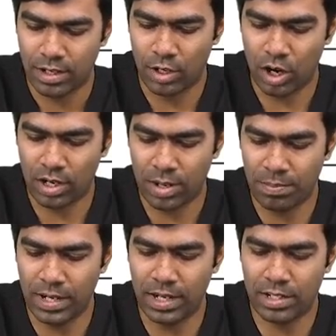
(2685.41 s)
It will not
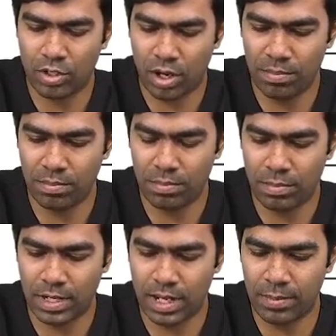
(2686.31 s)
completely stop,
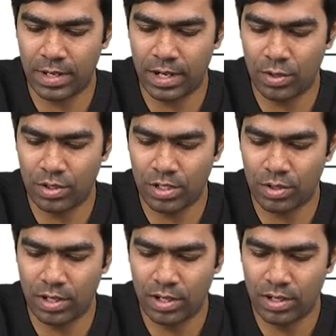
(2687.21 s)
but there will be reduced
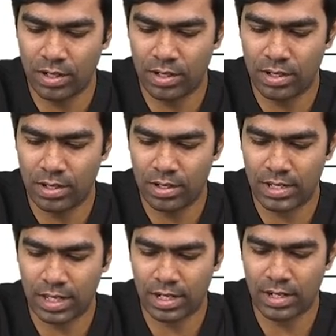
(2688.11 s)
insulin
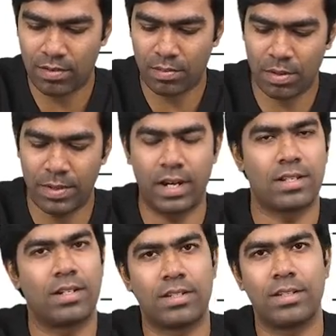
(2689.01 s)
secretion from the beta
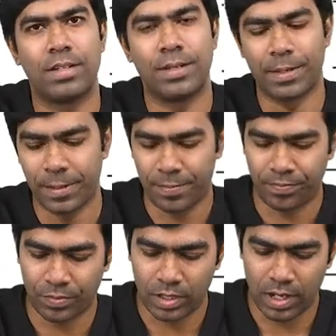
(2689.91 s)
cells.
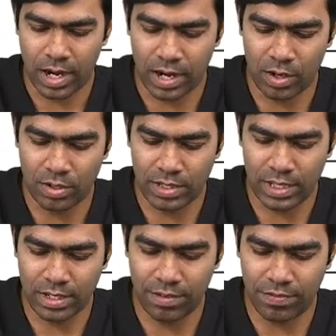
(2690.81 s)
At around
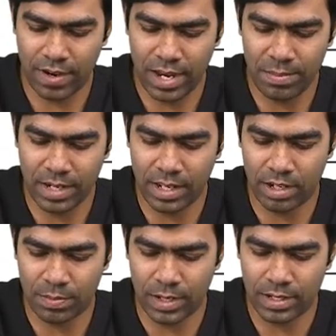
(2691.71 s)
65
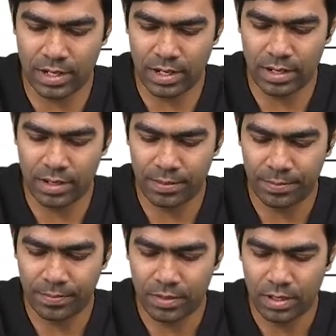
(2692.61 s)
milligrams per deciliter,
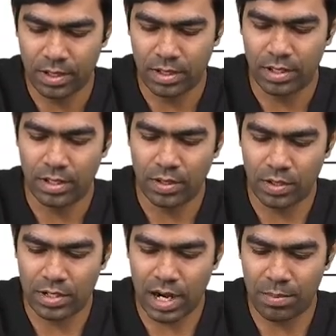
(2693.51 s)
you
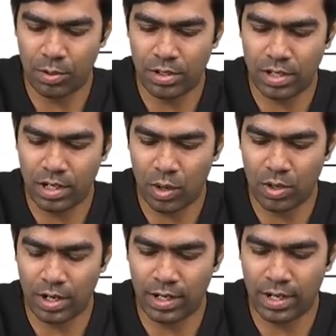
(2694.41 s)
will start producing
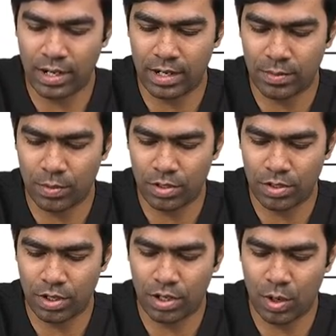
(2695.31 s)
counter-regulatory response.
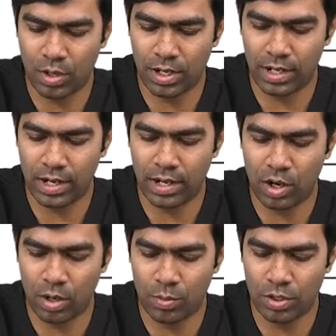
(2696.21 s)
Your counter-regulatory
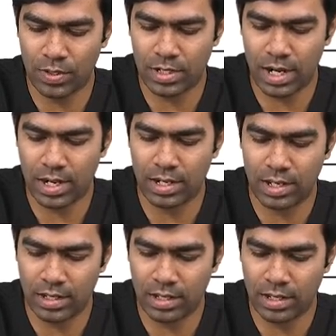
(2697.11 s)
hormones will start
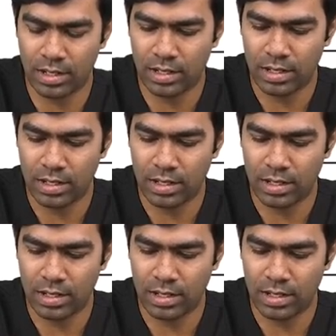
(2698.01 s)
increasing.